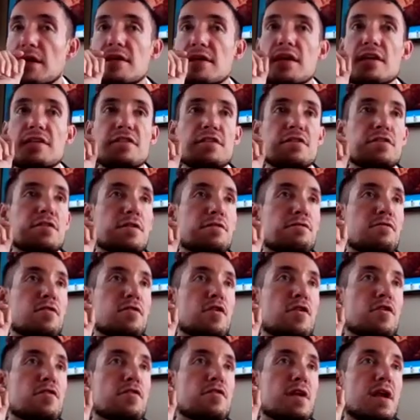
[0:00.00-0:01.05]
This is the
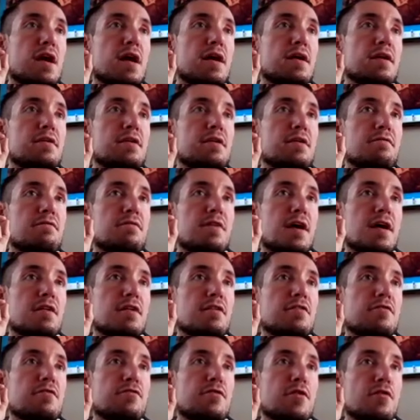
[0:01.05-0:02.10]
first line of
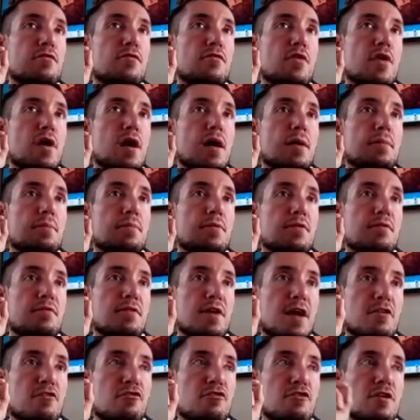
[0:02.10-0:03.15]
defense for fraud
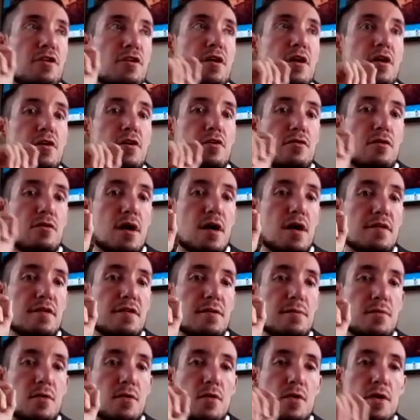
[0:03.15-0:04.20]
prevention across
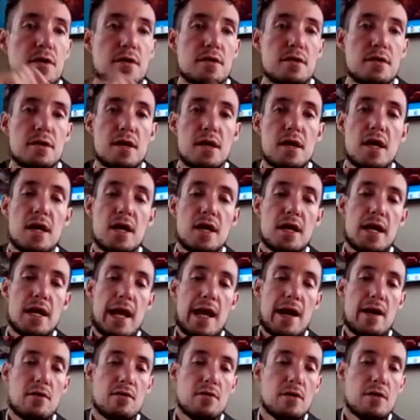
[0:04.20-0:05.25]
the board.
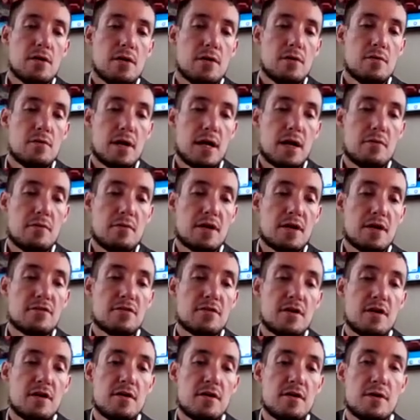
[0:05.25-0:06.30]
Now, what I want to
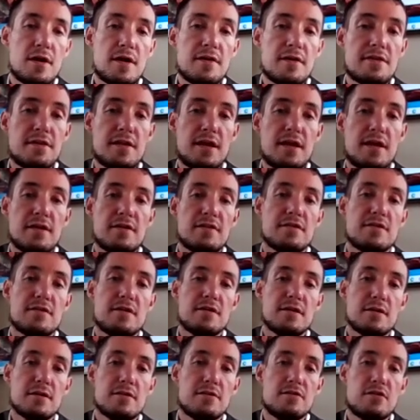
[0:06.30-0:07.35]
start with is
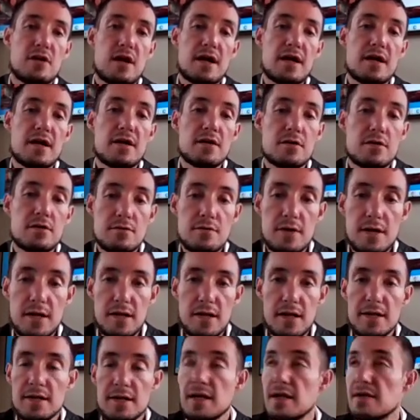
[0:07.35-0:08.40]
the giant
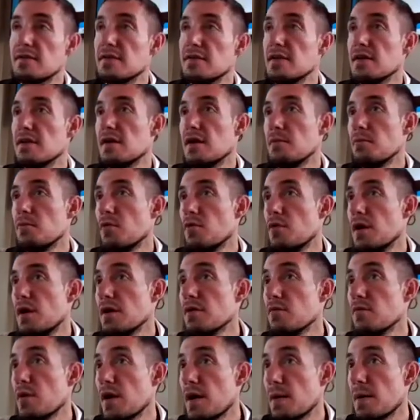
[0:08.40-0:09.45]
gorilla that's the
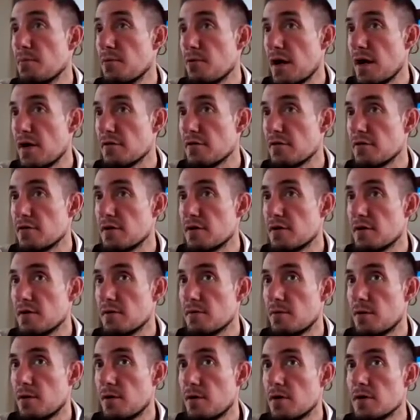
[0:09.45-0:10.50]
#1 web browser in the
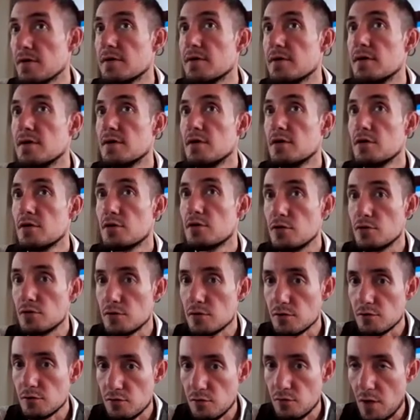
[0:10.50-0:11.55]
world,
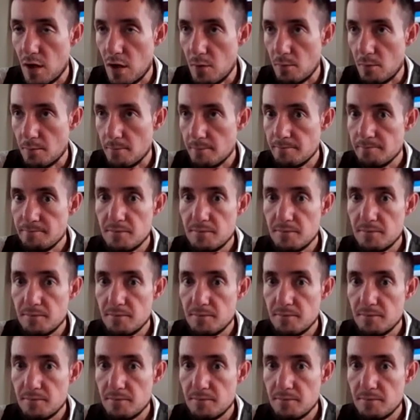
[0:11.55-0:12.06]
Google Chrome.